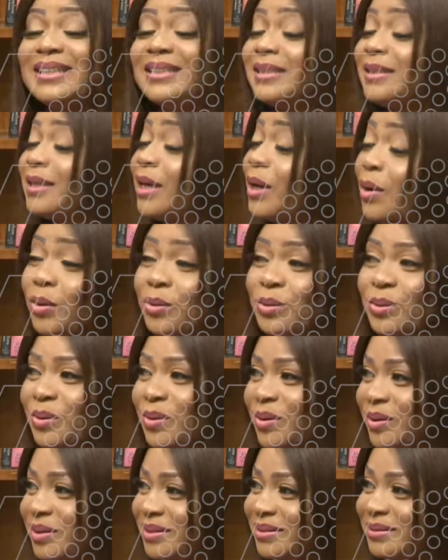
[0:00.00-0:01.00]
it's a whole
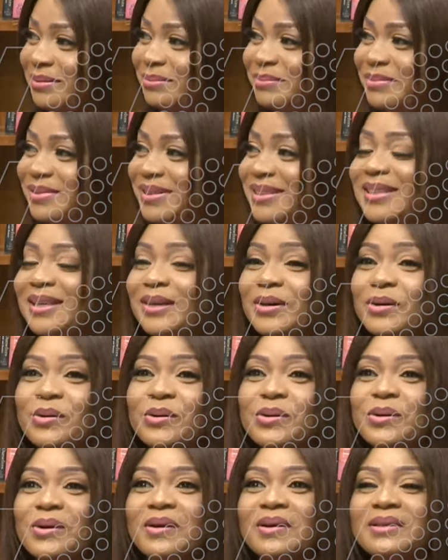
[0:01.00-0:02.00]
lot. Mm. It's a
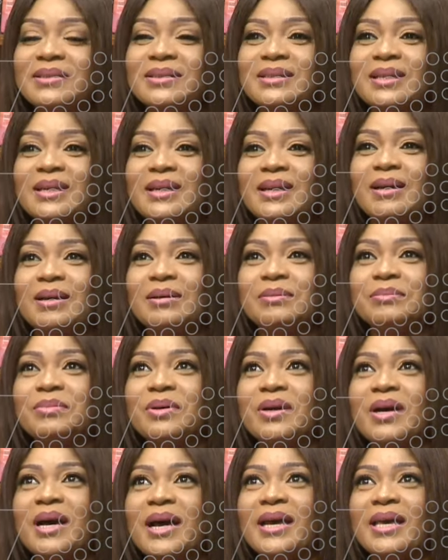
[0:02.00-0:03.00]
whole lot. Um,
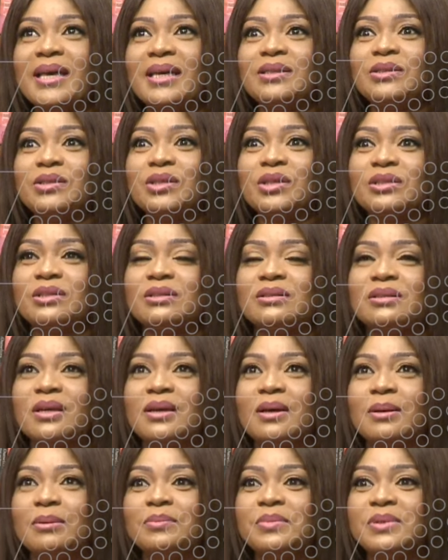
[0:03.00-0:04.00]
but can just
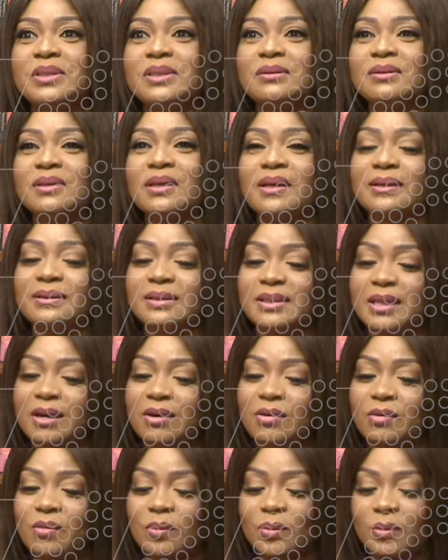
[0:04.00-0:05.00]
uh, uh, tell
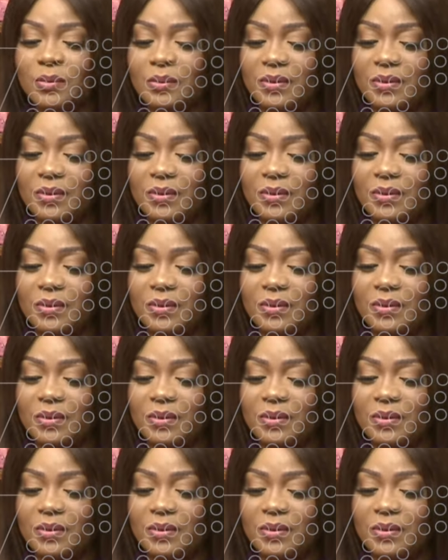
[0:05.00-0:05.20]
you